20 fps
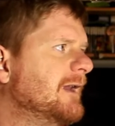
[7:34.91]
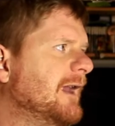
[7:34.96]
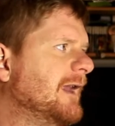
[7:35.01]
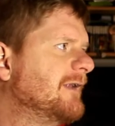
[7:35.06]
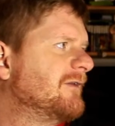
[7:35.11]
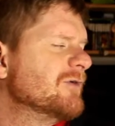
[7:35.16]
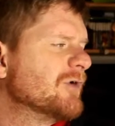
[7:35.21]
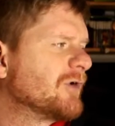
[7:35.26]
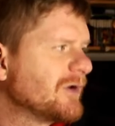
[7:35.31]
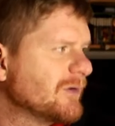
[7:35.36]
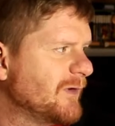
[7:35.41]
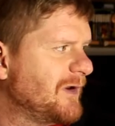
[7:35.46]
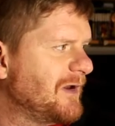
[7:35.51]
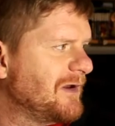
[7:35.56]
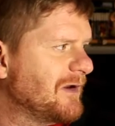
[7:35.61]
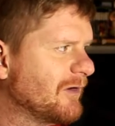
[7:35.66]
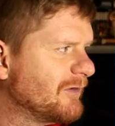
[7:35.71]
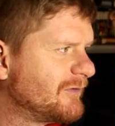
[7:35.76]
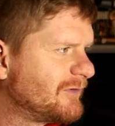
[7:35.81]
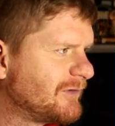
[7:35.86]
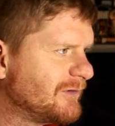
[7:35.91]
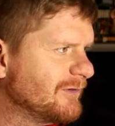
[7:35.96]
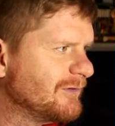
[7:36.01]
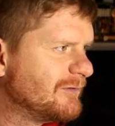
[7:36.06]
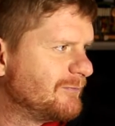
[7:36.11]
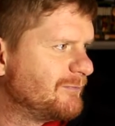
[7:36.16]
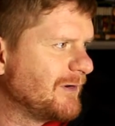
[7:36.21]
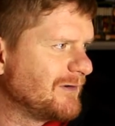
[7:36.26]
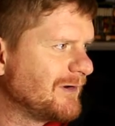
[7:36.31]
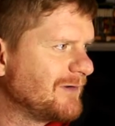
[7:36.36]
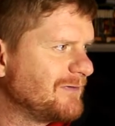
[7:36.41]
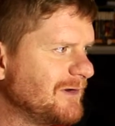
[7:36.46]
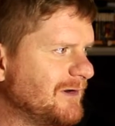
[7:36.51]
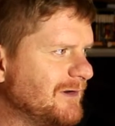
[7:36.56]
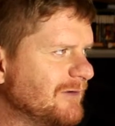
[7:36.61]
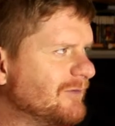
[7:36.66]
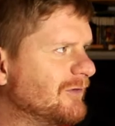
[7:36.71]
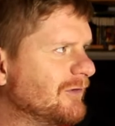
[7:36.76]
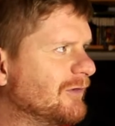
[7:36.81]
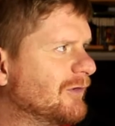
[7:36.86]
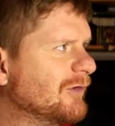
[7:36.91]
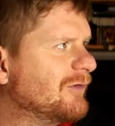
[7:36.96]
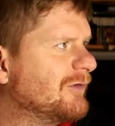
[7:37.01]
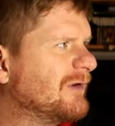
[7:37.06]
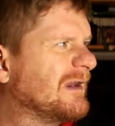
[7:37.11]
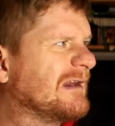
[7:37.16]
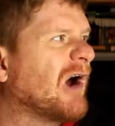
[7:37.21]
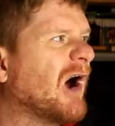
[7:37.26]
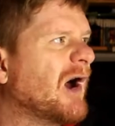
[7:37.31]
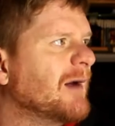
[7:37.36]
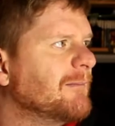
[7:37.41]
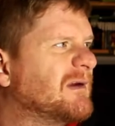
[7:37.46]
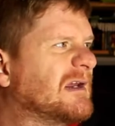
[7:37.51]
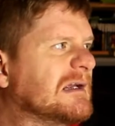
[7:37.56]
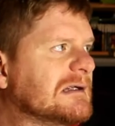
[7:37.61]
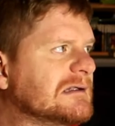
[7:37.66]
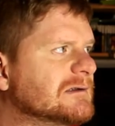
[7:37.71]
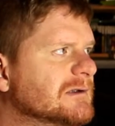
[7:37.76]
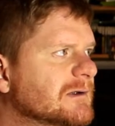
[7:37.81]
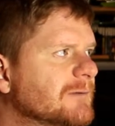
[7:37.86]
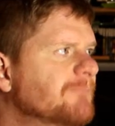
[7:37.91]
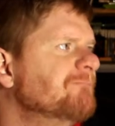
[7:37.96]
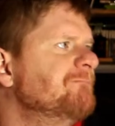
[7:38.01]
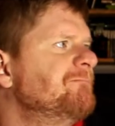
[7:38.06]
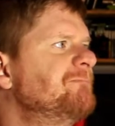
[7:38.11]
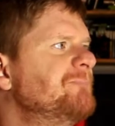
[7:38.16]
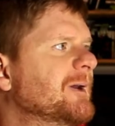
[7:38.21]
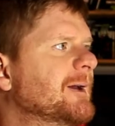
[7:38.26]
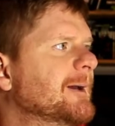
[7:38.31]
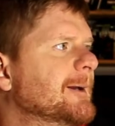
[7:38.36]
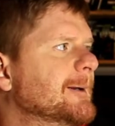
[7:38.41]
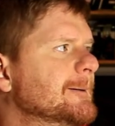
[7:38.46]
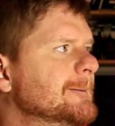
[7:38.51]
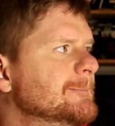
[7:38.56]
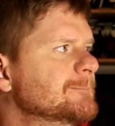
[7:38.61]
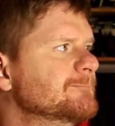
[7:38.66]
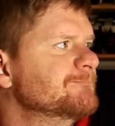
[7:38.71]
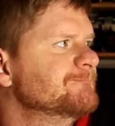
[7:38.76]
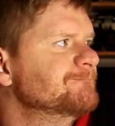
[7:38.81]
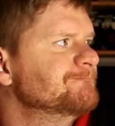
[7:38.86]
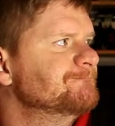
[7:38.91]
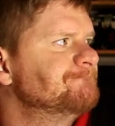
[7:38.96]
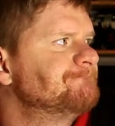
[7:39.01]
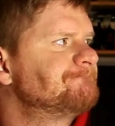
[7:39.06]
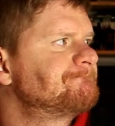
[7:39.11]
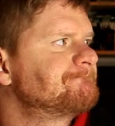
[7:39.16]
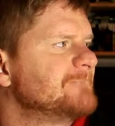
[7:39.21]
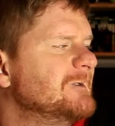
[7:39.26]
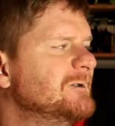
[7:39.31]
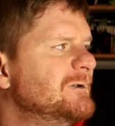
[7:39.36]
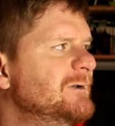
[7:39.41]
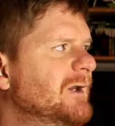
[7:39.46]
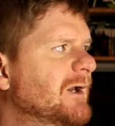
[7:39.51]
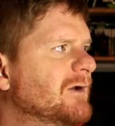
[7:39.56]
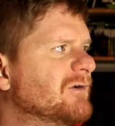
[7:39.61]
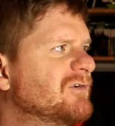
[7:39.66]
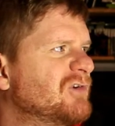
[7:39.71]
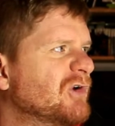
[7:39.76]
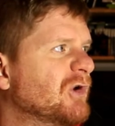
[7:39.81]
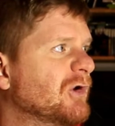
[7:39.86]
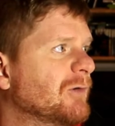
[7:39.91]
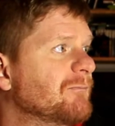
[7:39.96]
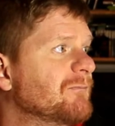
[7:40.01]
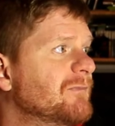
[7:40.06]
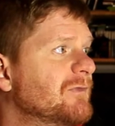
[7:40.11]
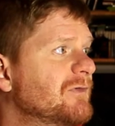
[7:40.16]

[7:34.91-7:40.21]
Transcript: It's not going to win any Oscars, but I think it's a good time kill show.